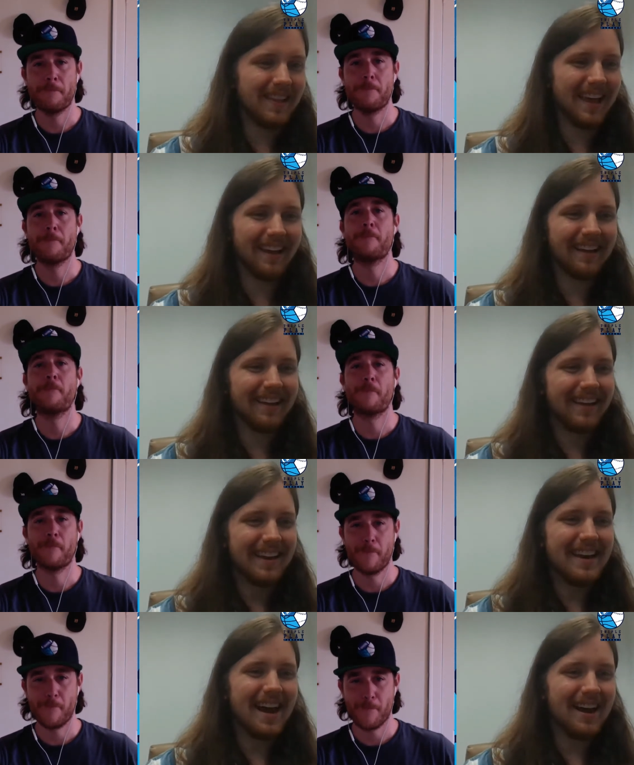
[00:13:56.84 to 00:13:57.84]
Speaker 1: like
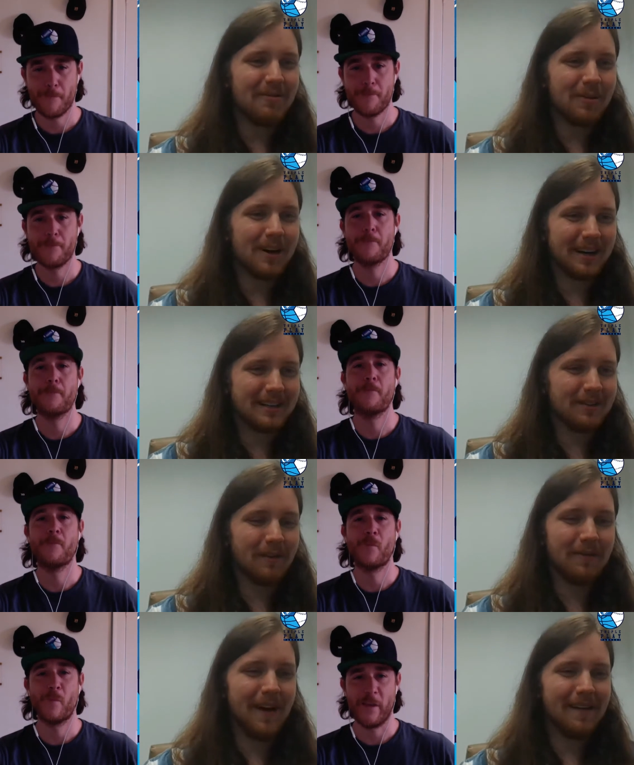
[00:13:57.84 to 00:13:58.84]
nine walks,
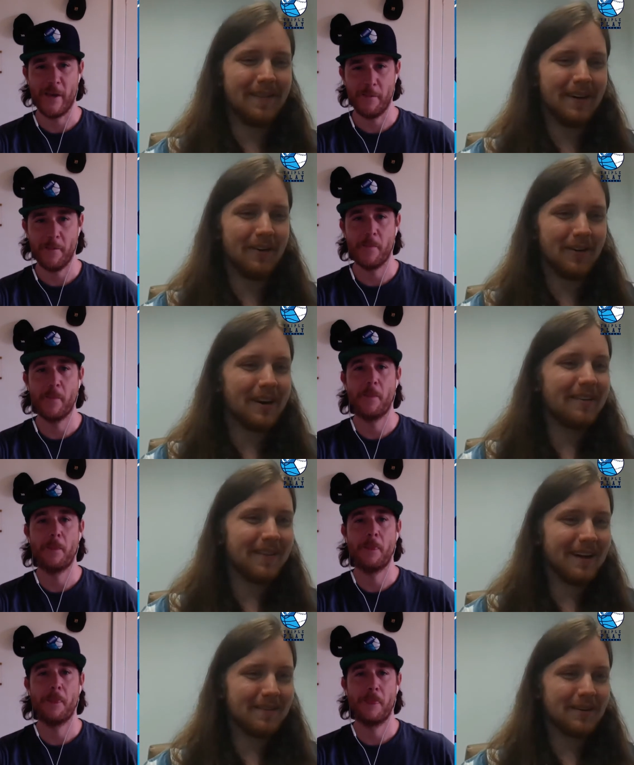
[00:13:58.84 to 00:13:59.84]
500, yep.
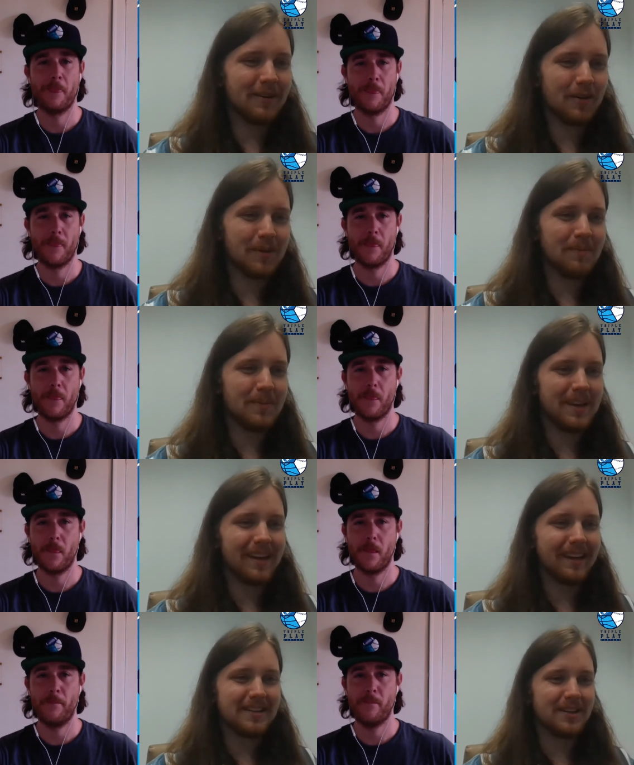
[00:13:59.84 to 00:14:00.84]
500
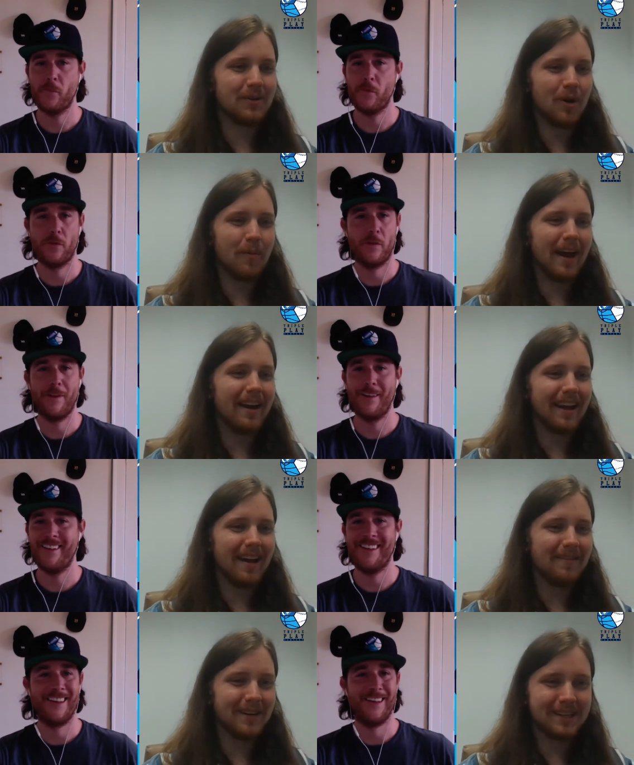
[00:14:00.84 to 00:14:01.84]
OBP, zero batting
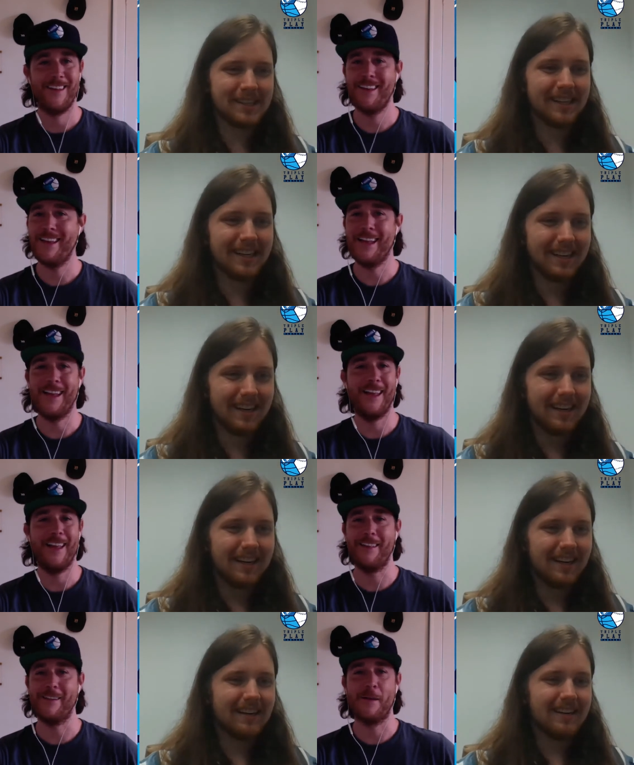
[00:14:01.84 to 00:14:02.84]
average. It,
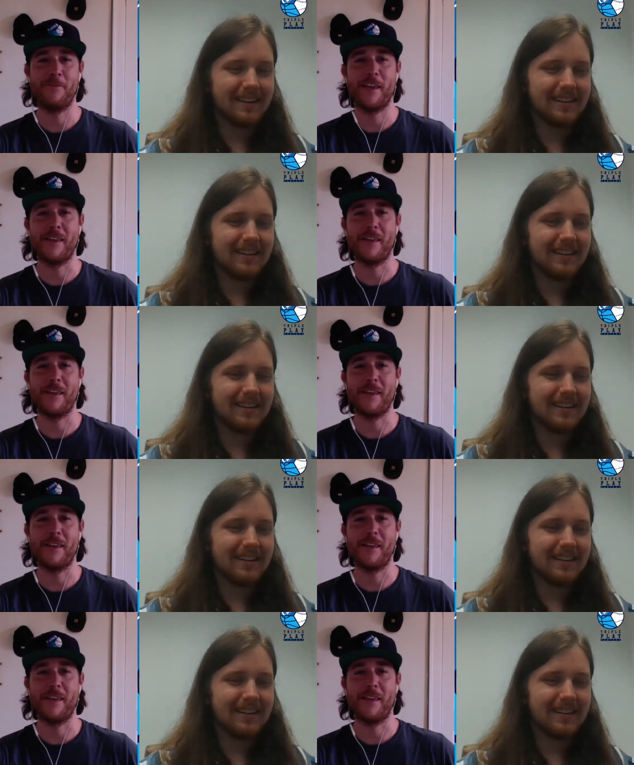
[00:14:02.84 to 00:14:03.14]
Speaker 2: it's something